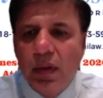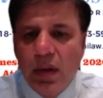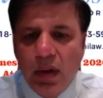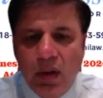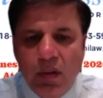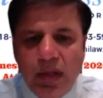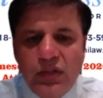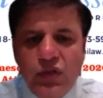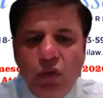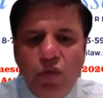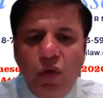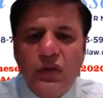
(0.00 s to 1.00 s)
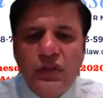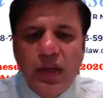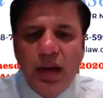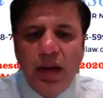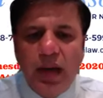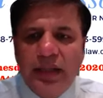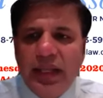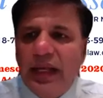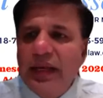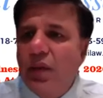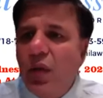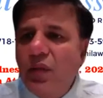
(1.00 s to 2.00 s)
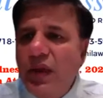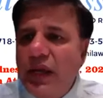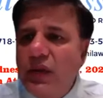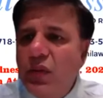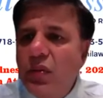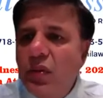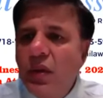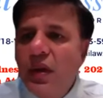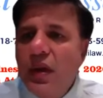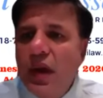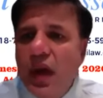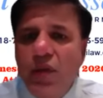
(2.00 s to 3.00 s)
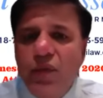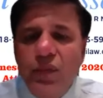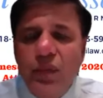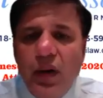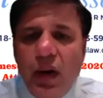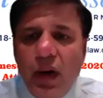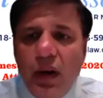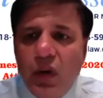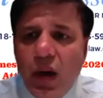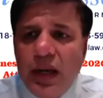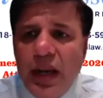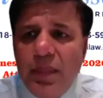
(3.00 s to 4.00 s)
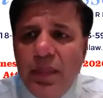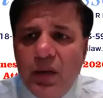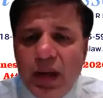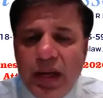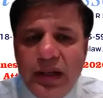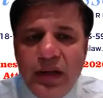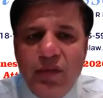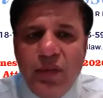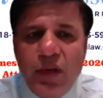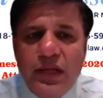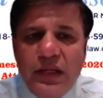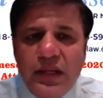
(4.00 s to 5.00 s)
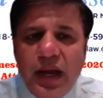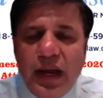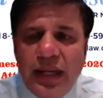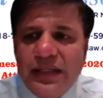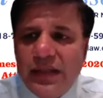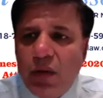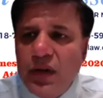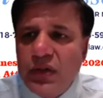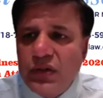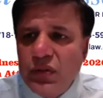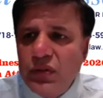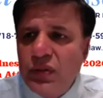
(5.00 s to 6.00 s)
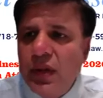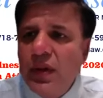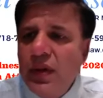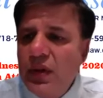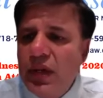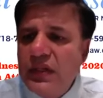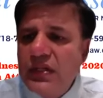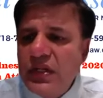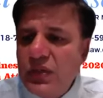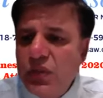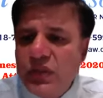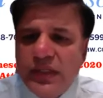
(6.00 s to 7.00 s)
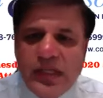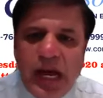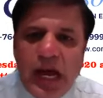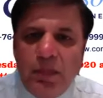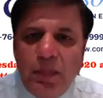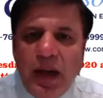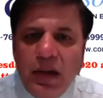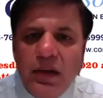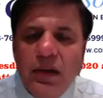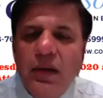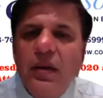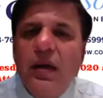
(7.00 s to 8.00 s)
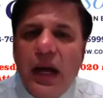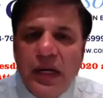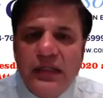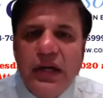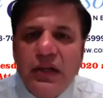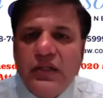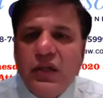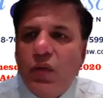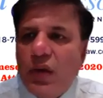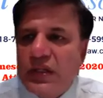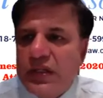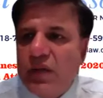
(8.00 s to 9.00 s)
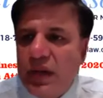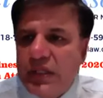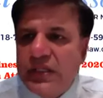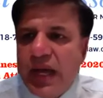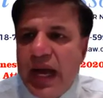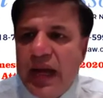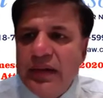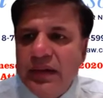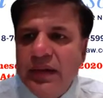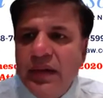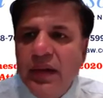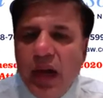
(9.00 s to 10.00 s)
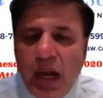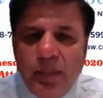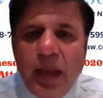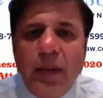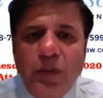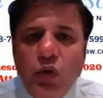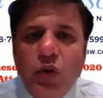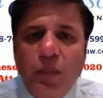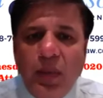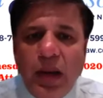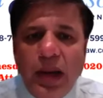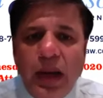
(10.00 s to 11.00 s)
All right, so folks, I think what we can do, if you're unable to if there are any sound issues, you can just use the chat panel and send us a question on the chat. I'll be happy to reply.